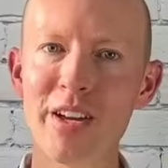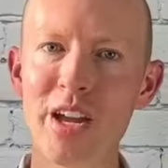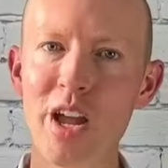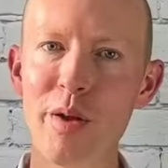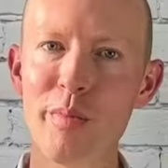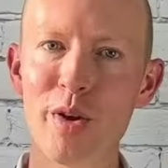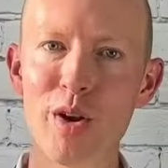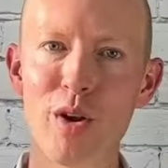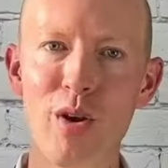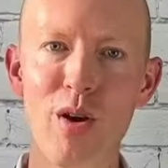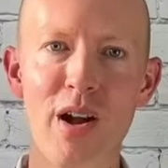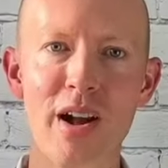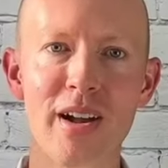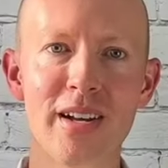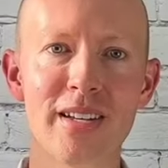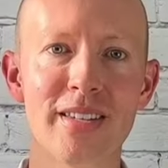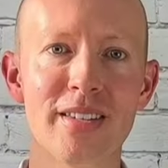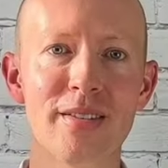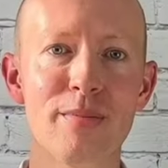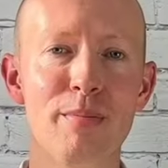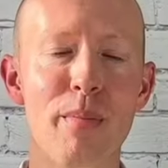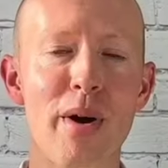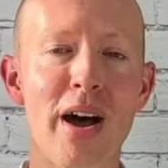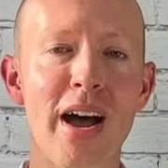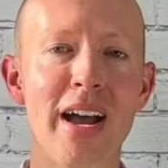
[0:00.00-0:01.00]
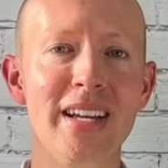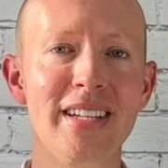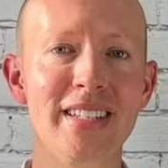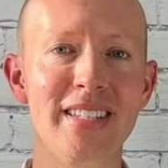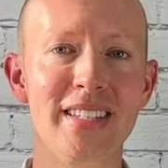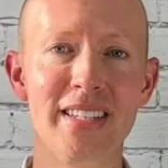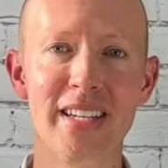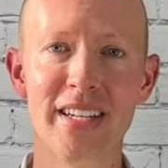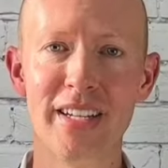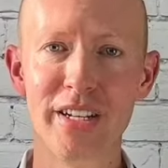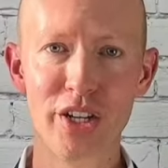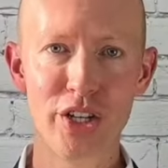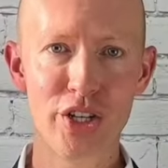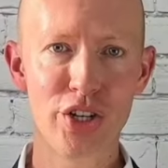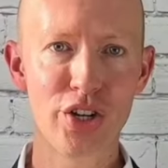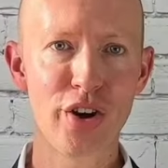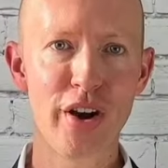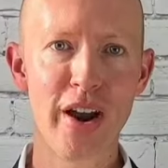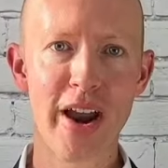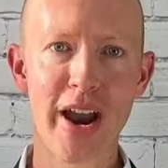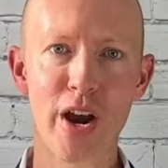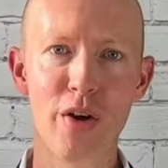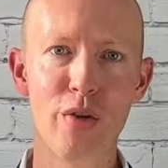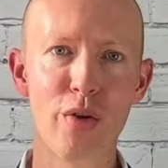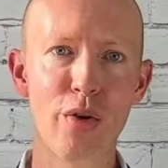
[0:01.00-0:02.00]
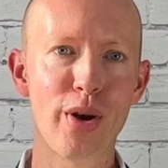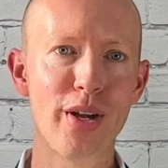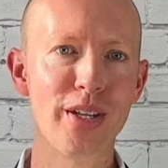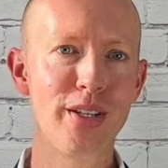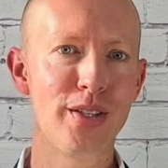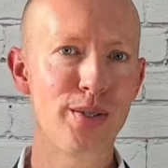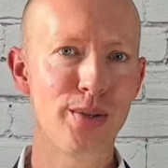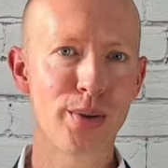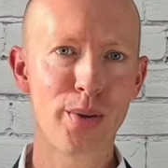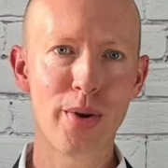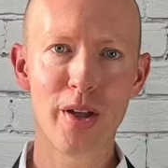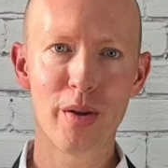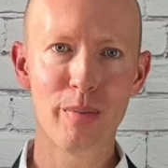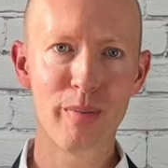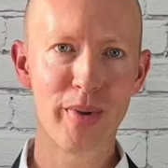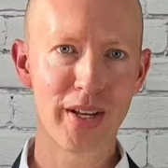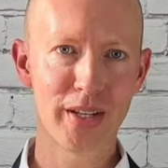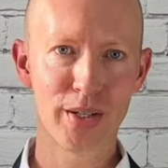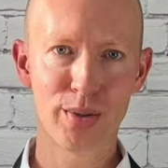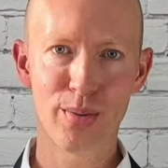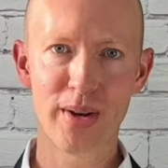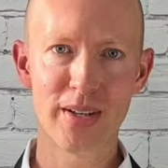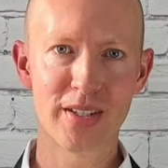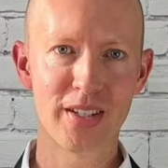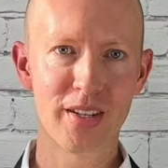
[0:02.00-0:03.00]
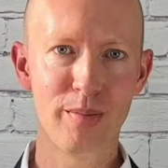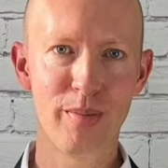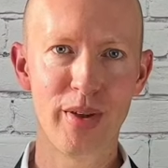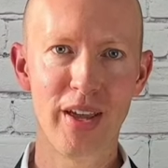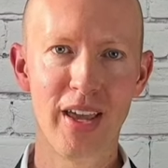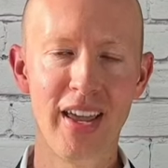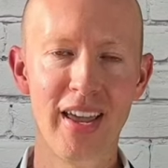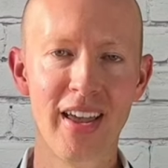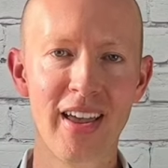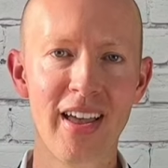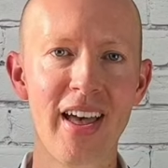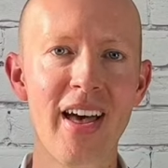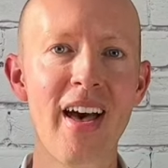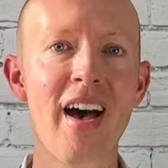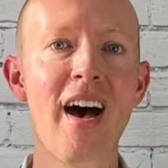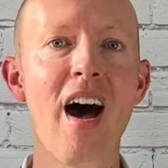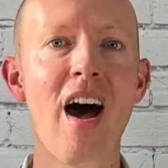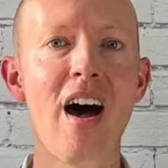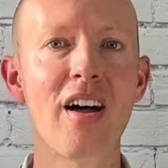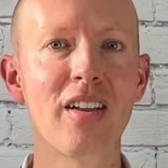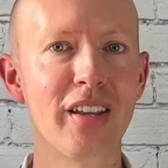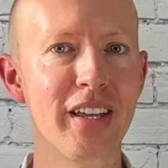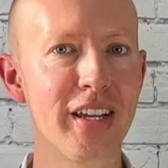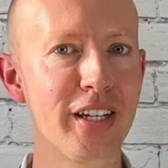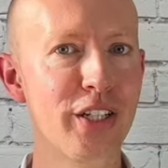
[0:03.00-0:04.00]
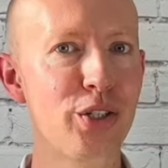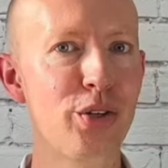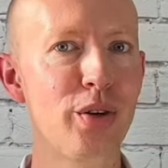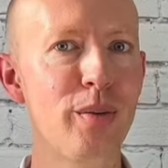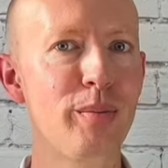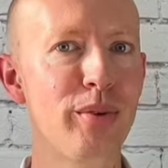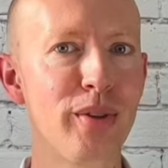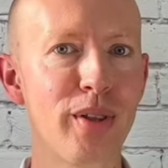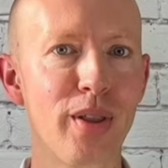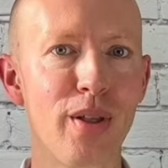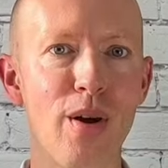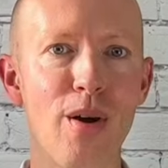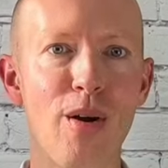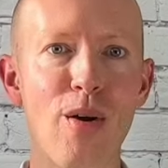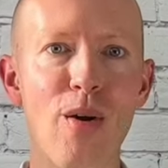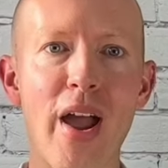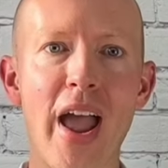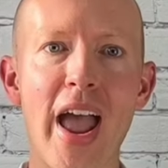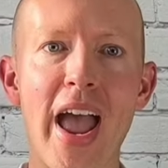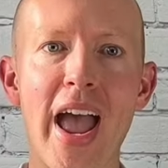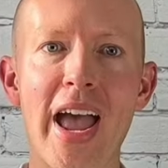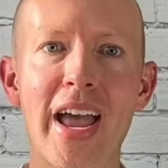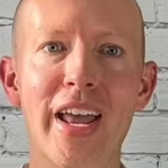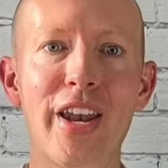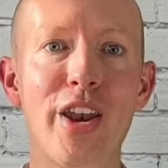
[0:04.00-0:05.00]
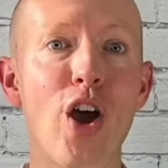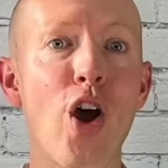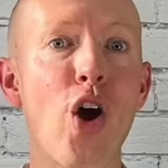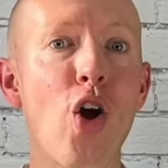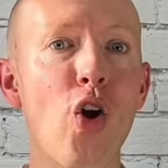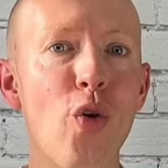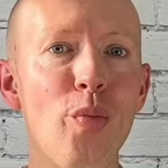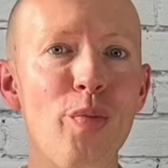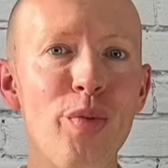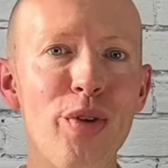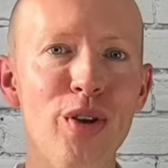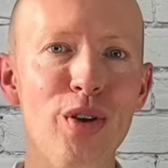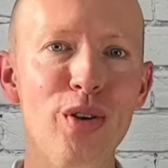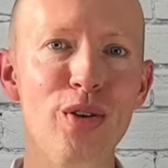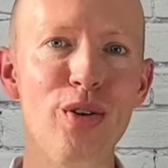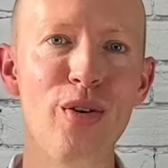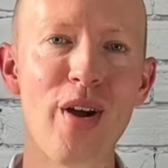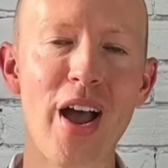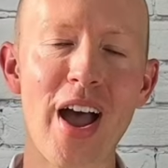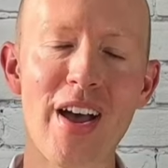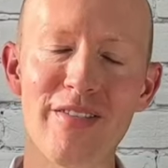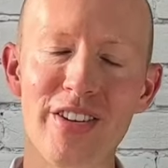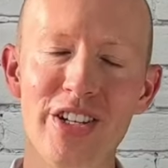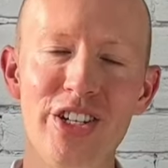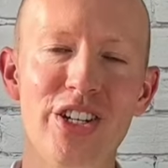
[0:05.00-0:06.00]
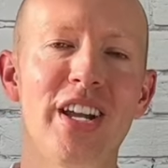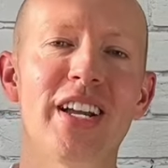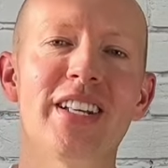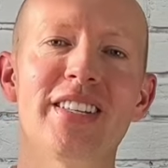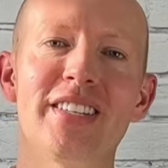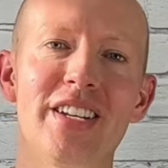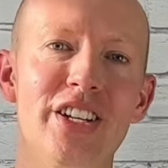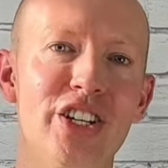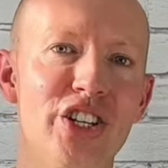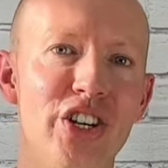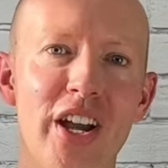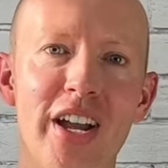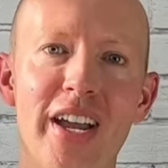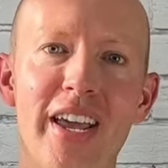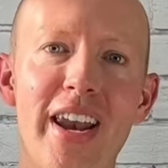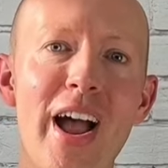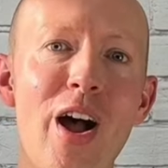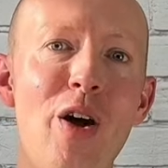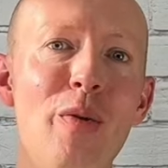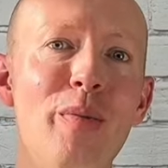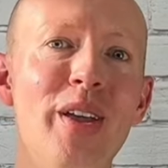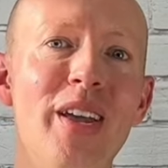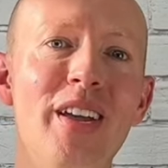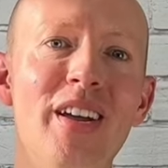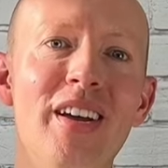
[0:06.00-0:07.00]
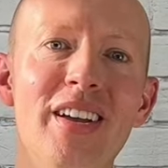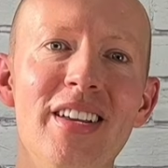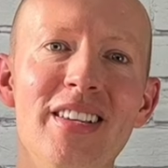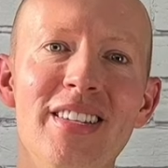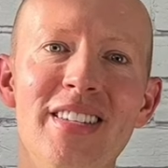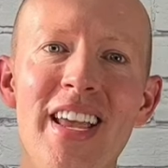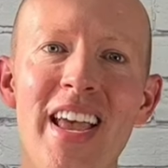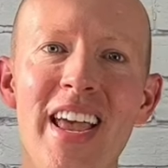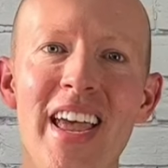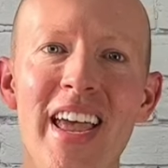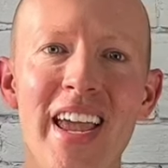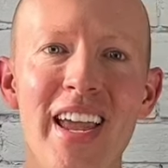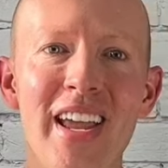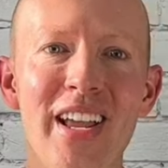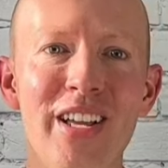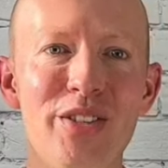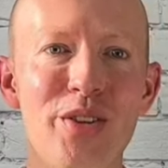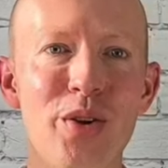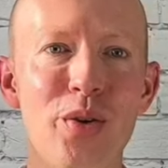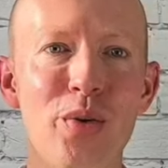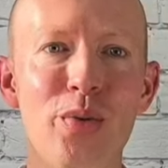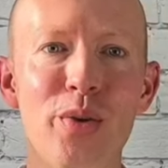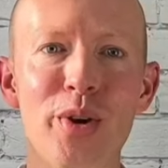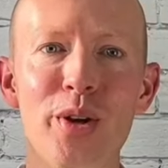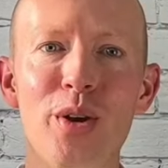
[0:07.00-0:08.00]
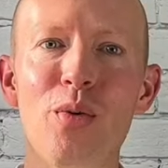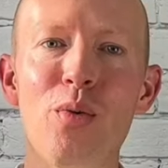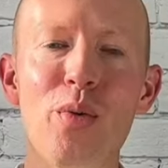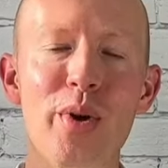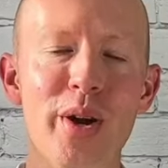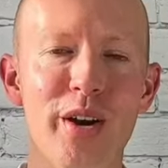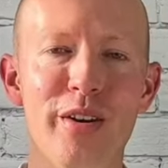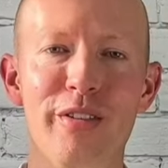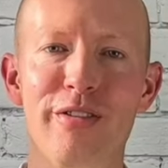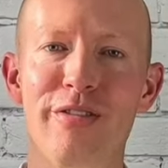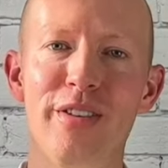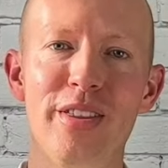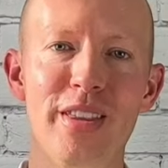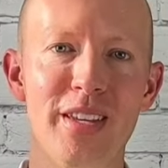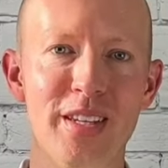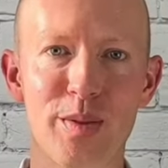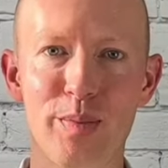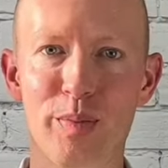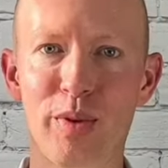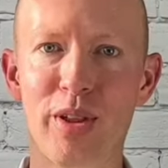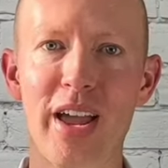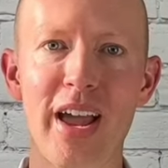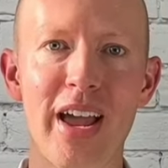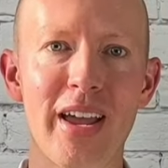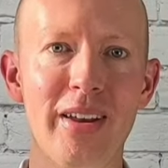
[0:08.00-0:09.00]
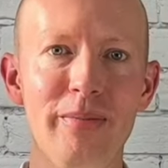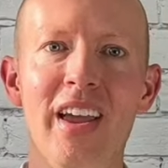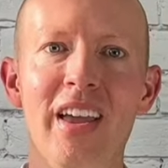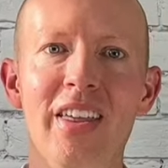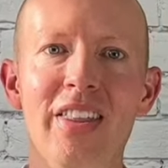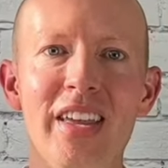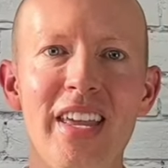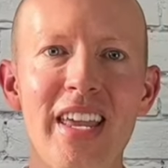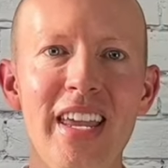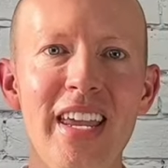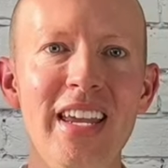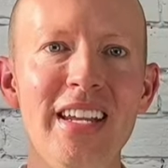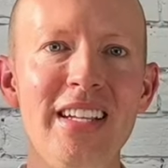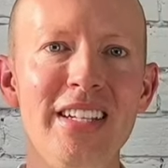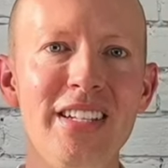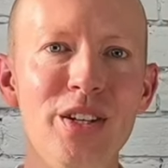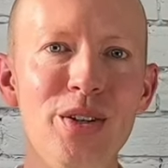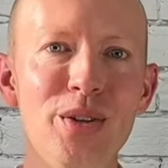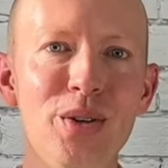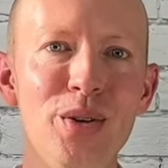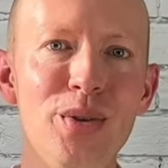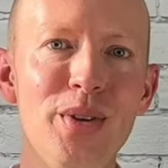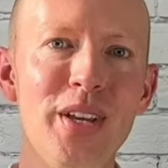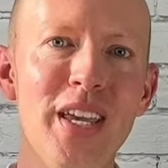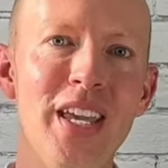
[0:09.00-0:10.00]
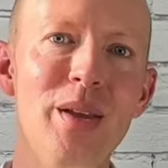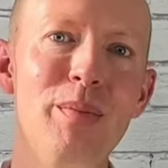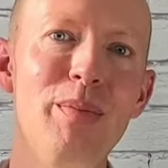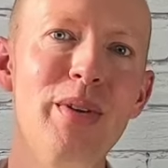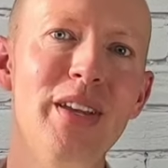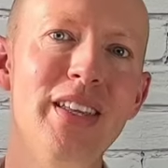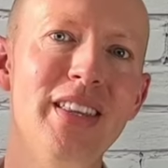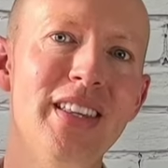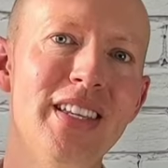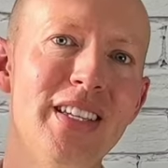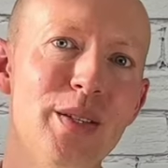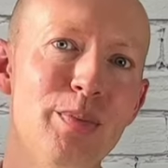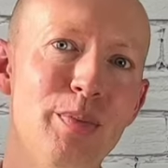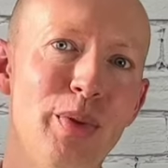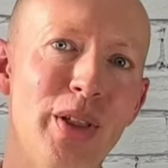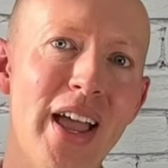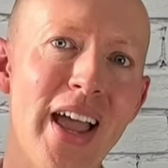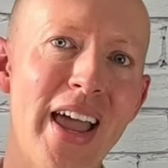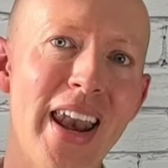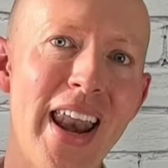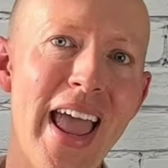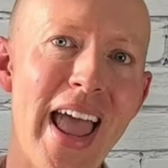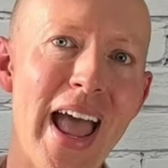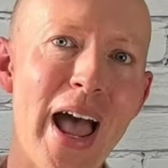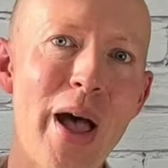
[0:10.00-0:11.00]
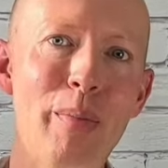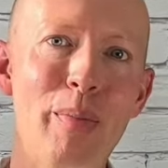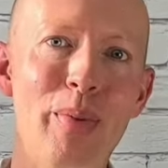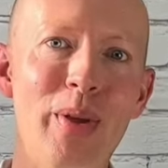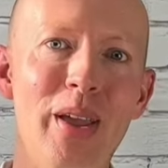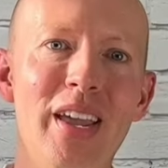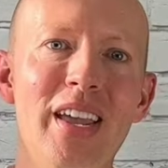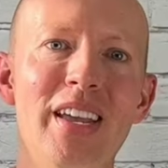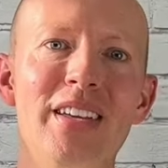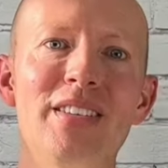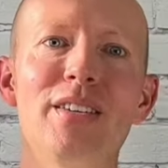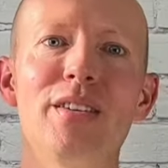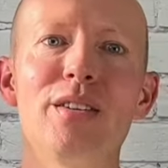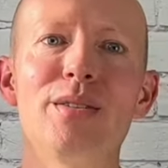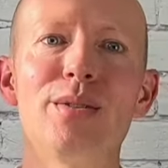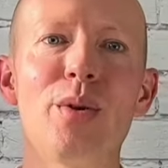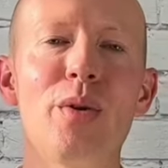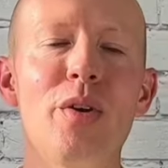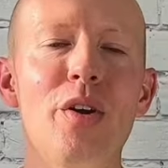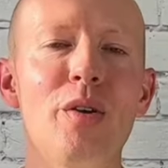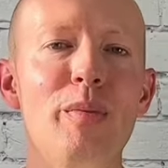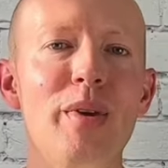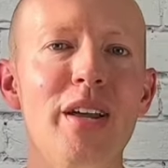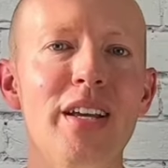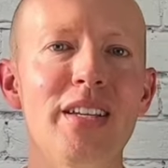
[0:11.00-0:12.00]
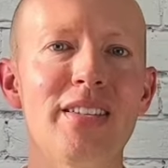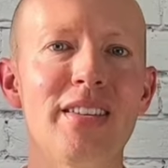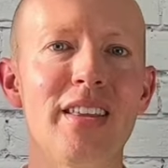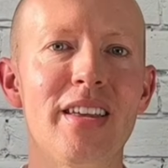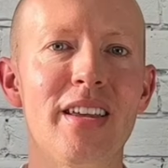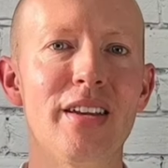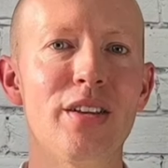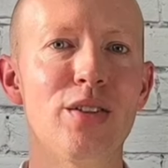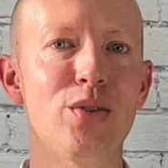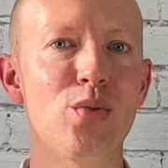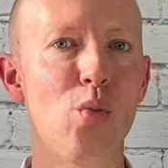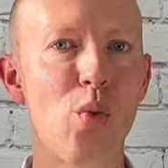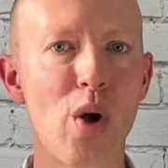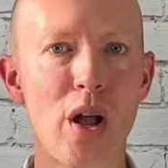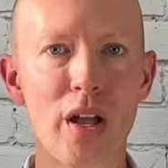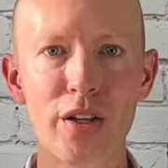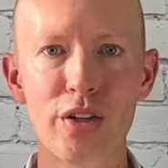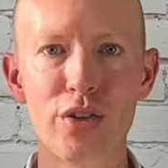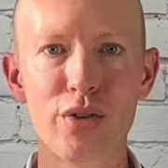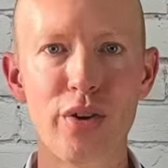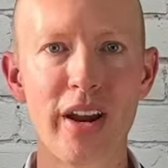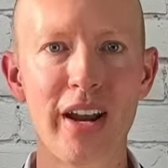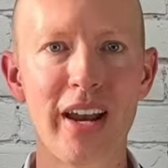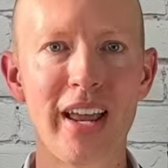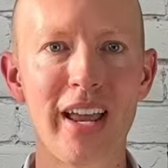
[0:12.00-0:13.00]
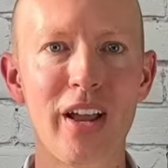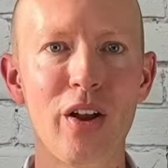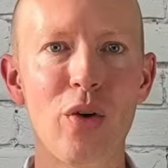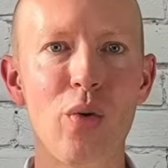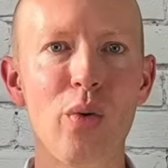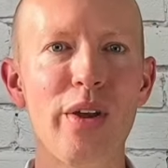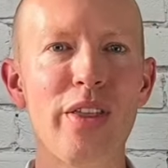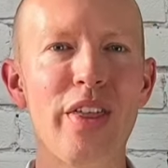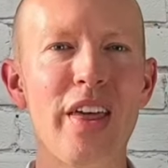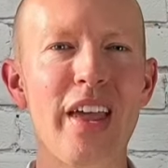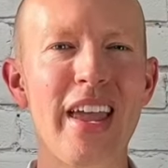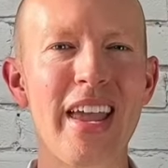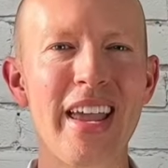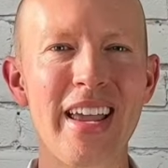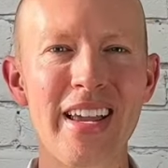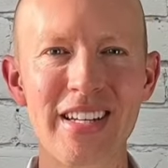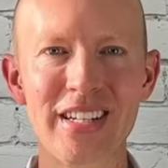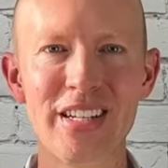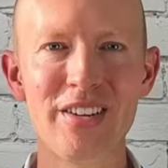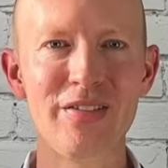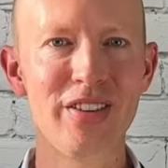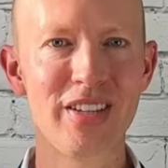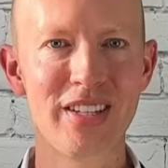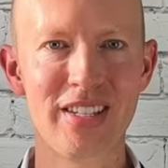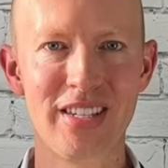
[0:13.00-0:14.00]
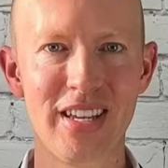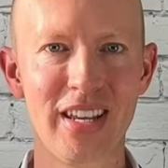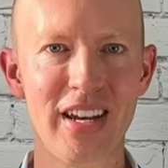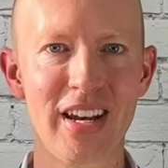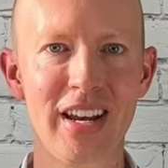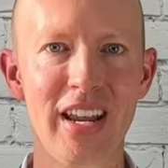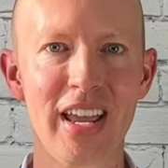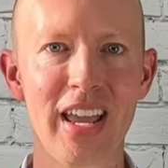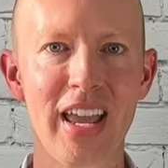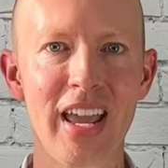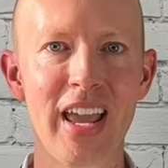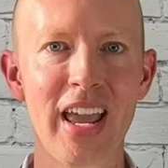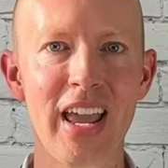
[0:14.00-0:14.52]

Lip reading: come across my signature aeroid soil mix recipe, I'll link to it below and hope you have a chance to check it out because it's a real winner for this plant. The key to keeping this plant happy is a soil mix that is well draining with a hint of acidity.